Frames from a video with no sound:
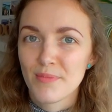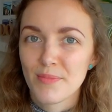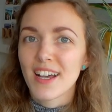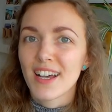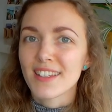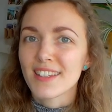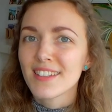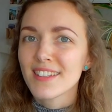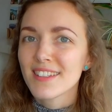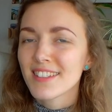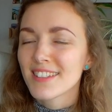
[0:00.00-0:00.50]
I
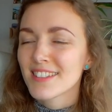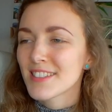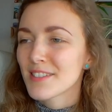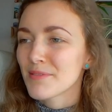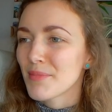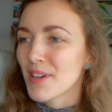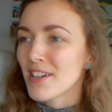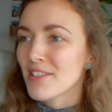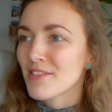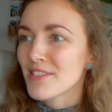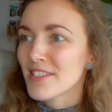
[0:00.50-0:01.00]
think this
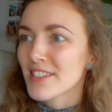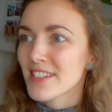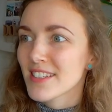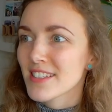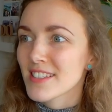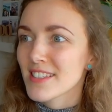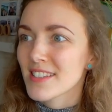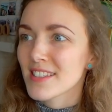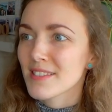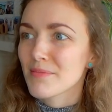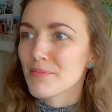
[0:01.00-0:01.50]
amount
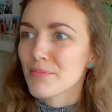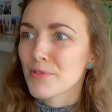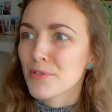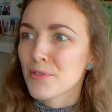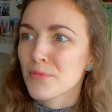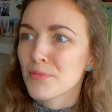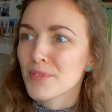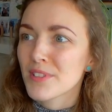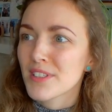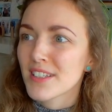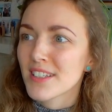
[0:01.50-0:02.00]
is
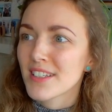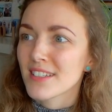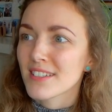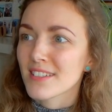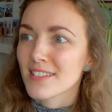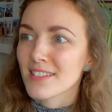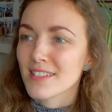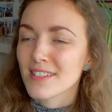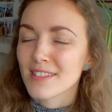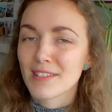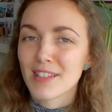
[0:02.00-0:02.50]
probably
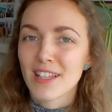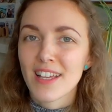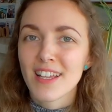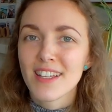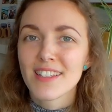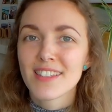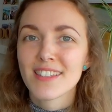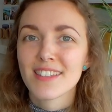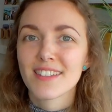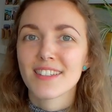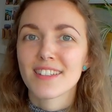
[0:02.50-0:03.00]

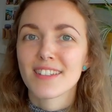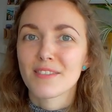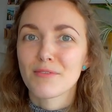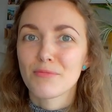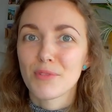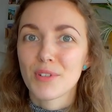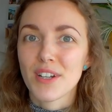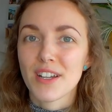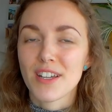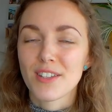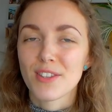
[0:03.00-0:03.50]
less than
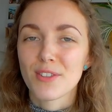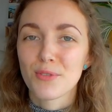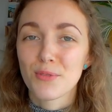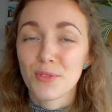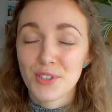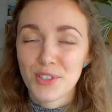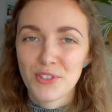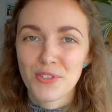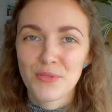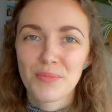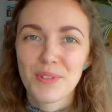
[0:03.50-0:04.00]
what I
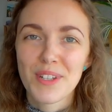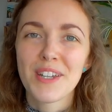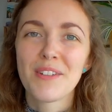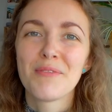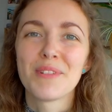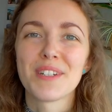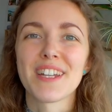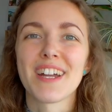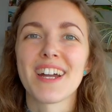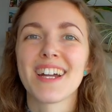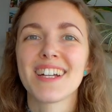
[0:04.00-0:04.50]
thought it would be
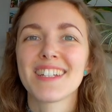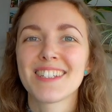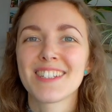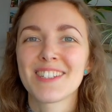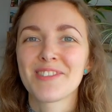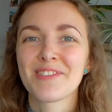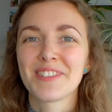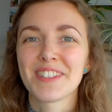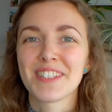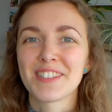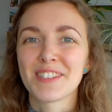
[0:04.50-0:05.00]
for now. I did
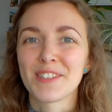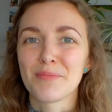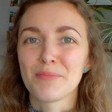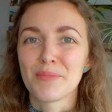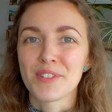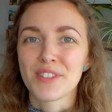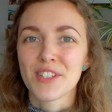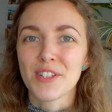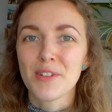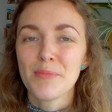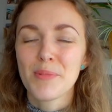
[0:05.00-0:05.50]
all these
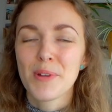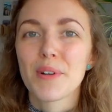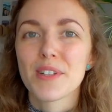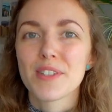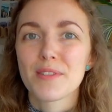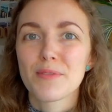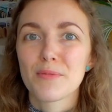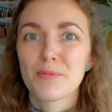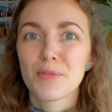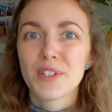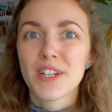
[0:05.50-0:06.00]
numbers up.
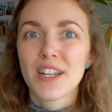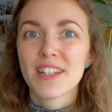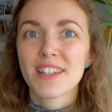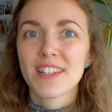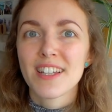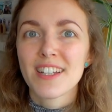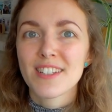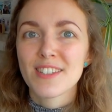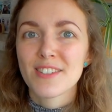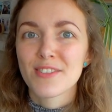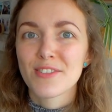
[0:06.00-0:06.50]
But what I'd
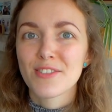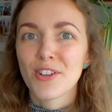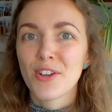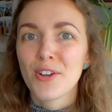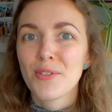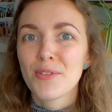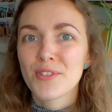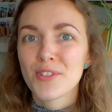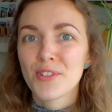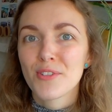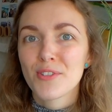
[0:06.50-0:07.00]
like to
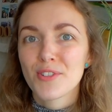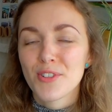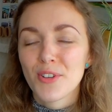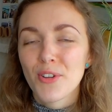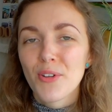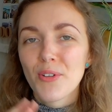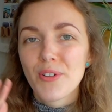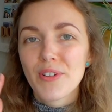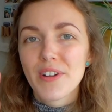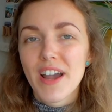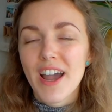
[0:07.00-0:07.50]
know is
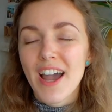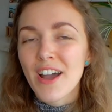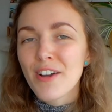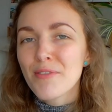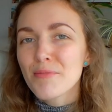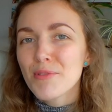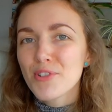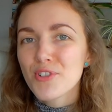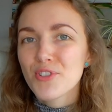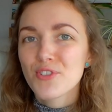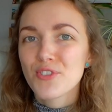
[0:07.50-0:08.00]
also how
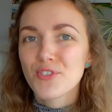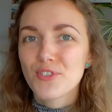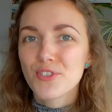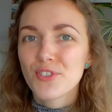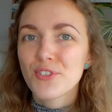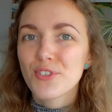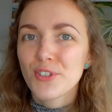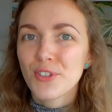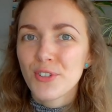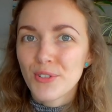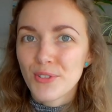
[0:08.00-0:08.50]
much do
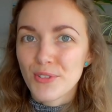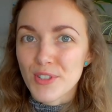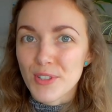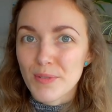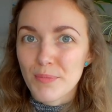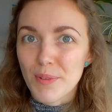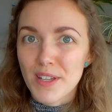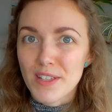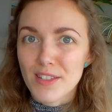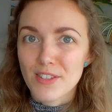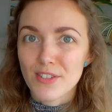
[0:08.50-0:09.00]
you
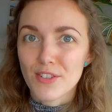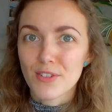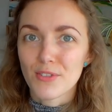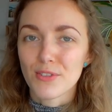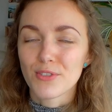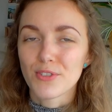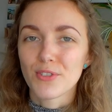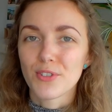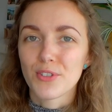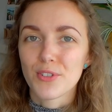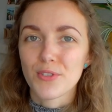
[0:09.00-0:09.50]
spend
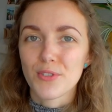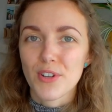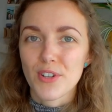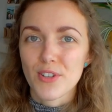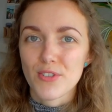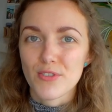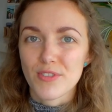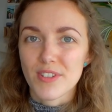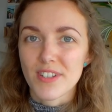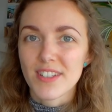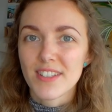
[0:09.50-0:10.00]
on your
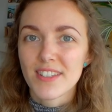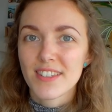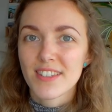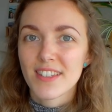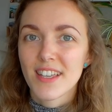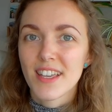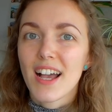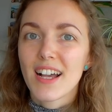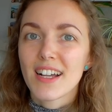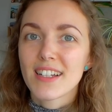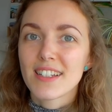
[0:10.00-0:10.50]
groceries
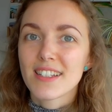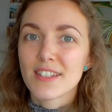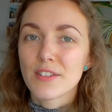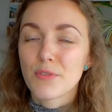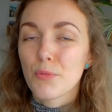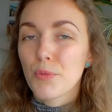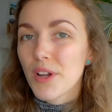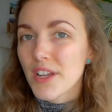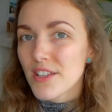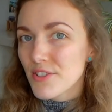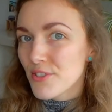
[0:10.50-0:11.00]
and
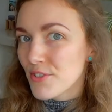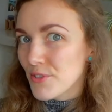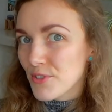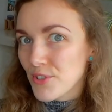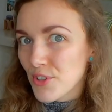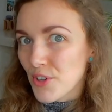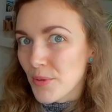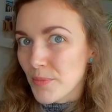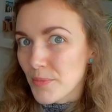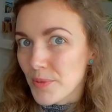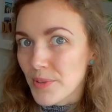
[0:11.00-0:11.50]
where do you
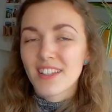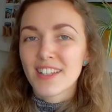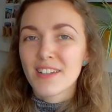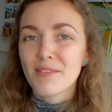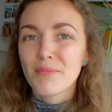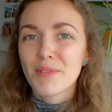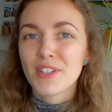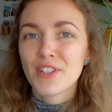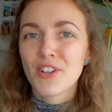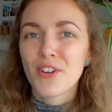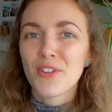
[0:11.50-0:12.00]
shop? Let
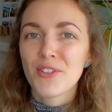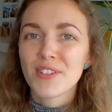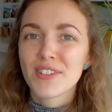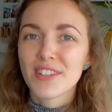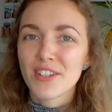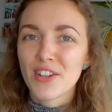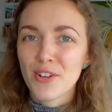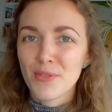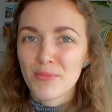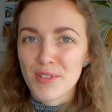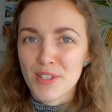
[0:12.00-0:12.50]
me know in the
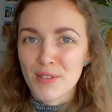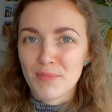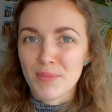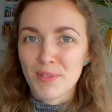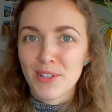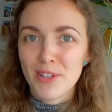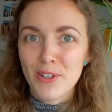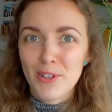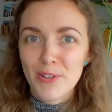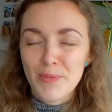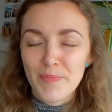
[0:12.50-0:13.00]
comments
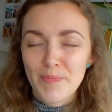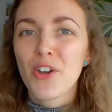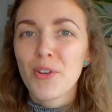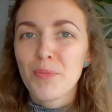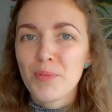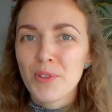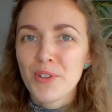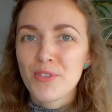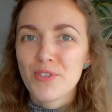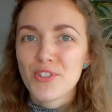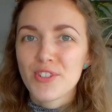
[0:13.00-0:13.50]
below. Hope
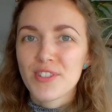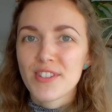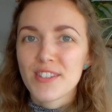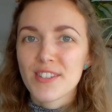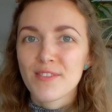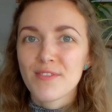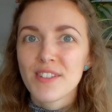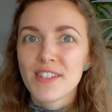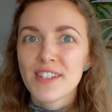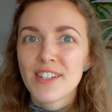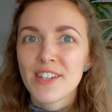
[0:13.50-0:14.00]
you enjoyed this
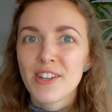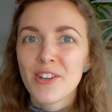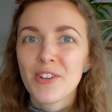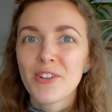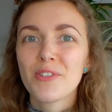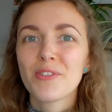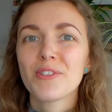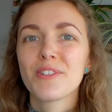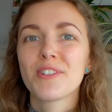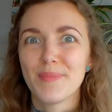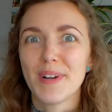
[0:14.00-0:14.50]

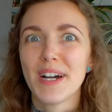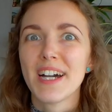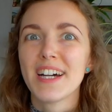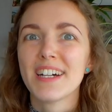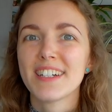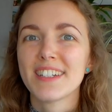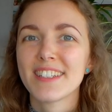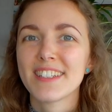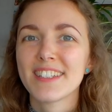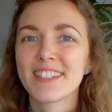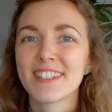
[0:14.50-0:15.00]
video.
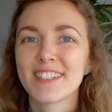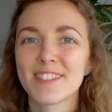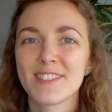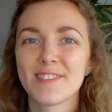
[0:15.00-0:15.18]
Bye!